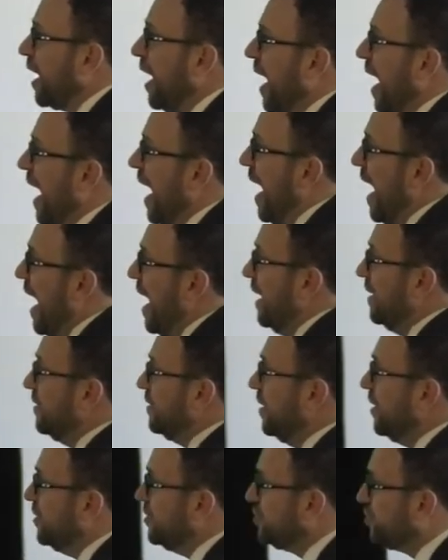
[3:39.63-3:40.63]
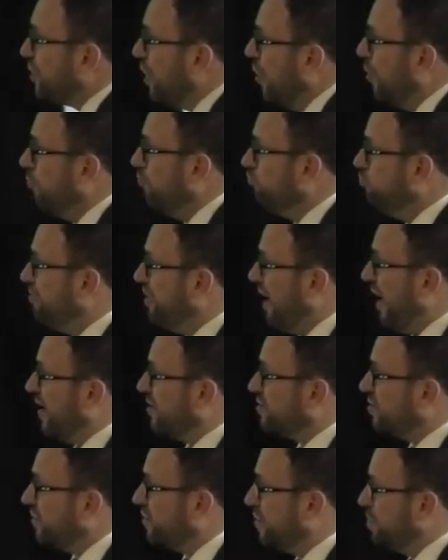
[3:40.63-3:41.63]
And so the
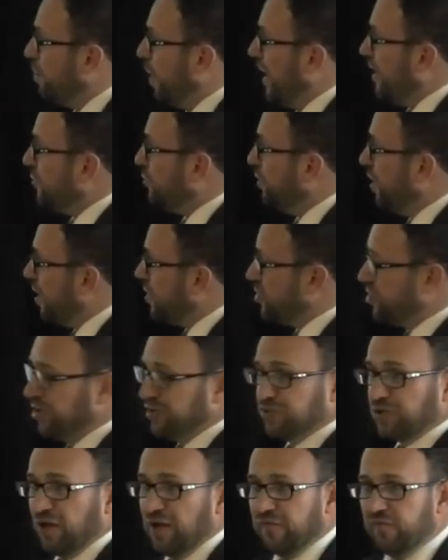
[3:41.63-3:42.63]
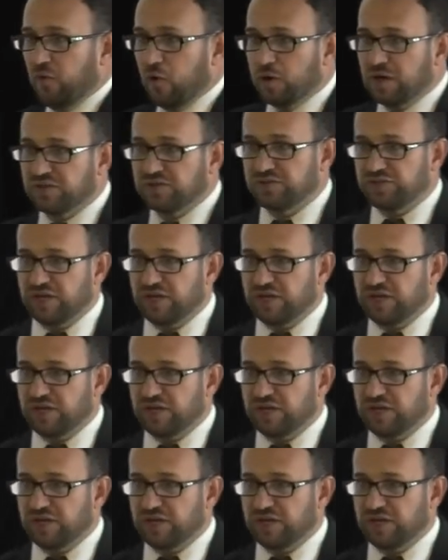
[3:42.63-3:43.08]
rest of my introduction is going to focus,